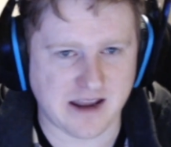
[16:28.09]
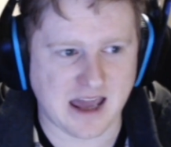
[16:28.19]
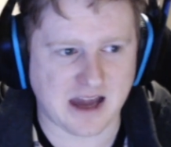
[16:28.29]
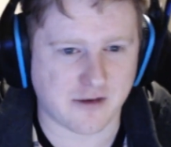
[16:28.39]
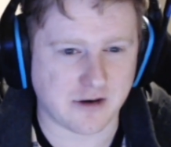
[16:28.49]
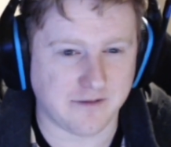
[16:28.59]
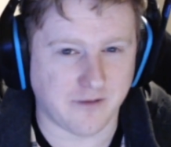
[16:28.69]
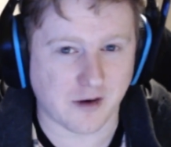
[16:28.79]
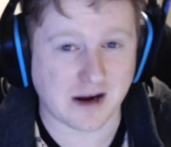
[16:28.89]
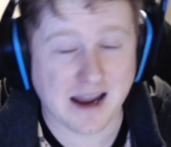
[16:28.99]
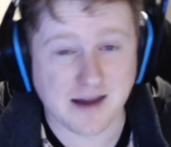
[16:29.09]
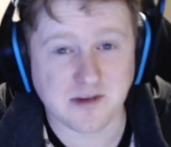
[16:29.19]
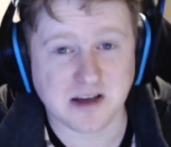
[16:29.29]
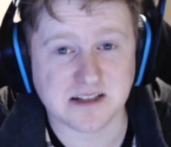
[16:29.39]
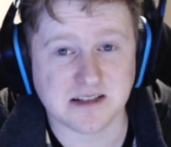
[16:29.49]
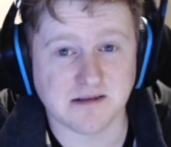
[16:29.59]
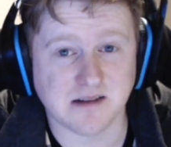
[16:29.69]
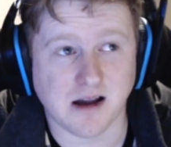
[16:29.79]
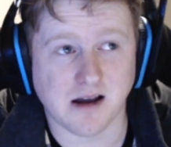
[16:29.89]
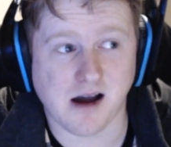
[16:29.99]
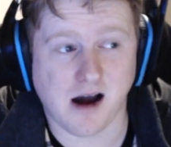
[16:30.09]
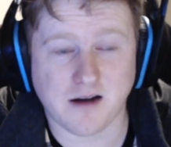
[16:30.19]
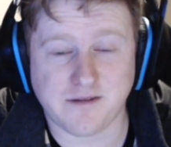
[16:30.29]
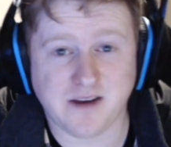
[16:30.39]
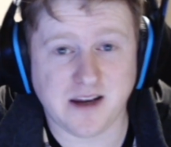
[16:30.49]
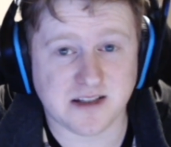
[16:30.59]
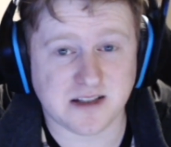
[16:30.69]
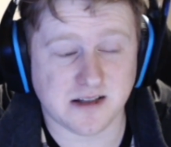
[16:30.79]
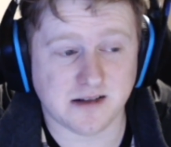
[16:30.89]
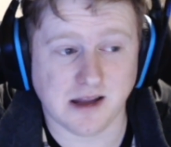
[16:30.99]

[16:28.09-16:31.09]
category for a game that is unfinished.